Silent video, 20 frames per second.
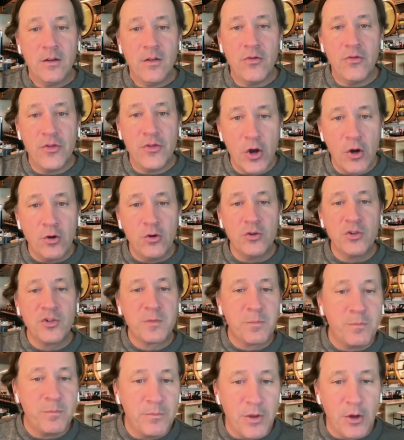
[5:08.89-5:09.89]

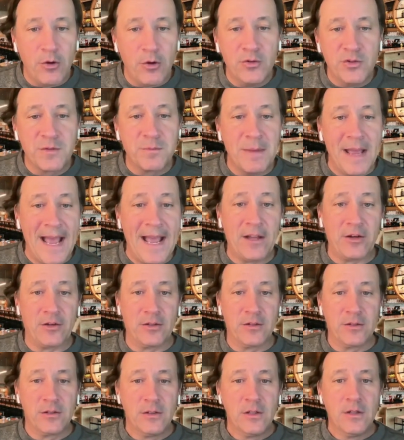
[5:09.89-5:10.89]
those
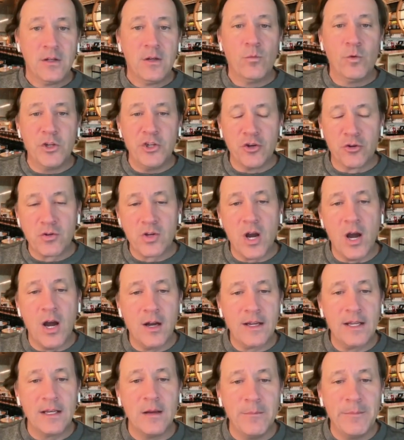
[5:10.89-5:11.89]
matter when you're
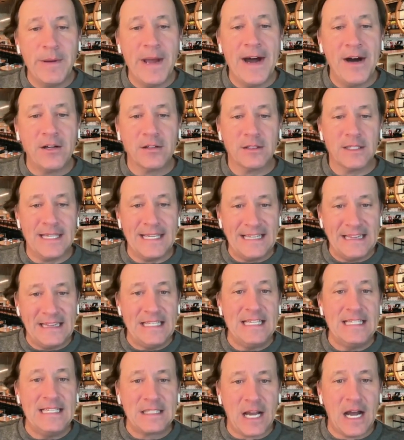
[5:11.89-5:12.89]
talking about
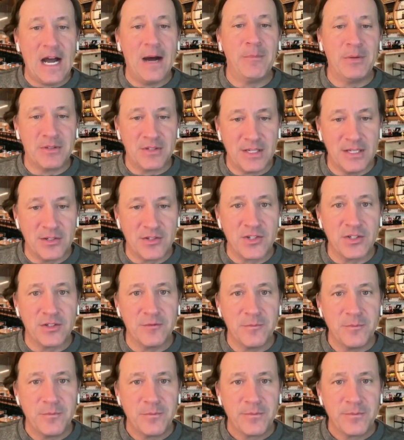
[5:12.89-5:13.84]
elite competition.